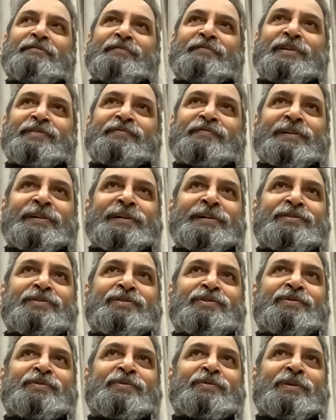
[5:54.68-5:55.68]
which for us
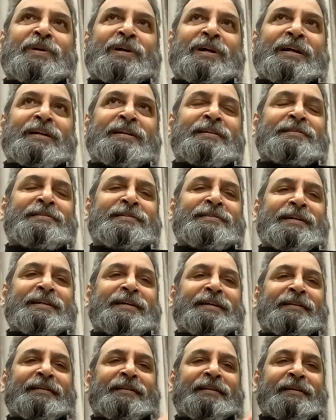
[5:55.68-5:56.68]
to
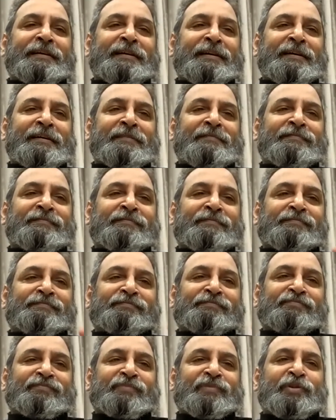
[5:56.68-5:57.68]
understand, they have
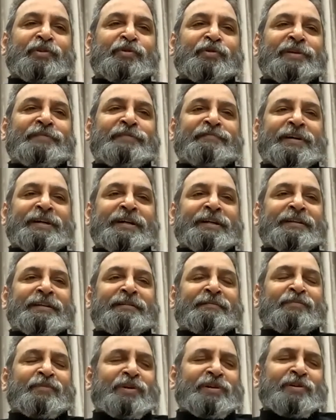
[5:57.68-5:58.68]
unified,
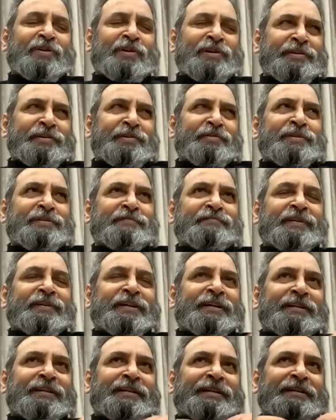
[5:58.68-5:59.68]

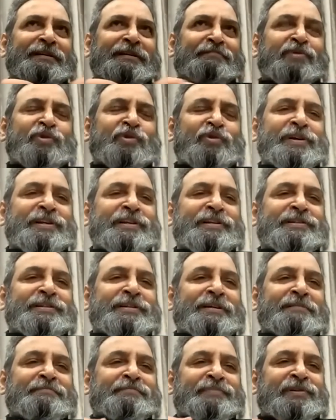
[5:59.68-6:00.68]
they have broken it
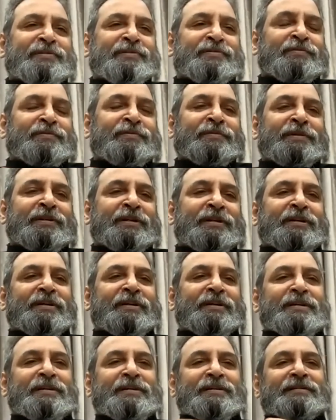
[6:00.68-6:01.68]
up into
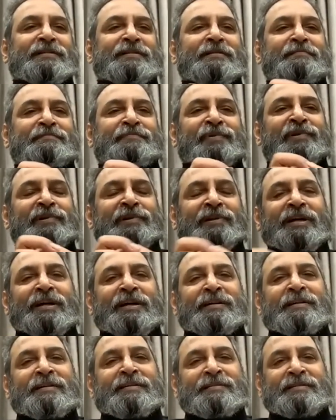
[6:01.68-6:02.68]
simple,
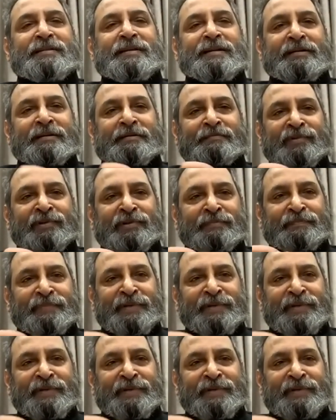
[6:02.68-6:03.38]
understandable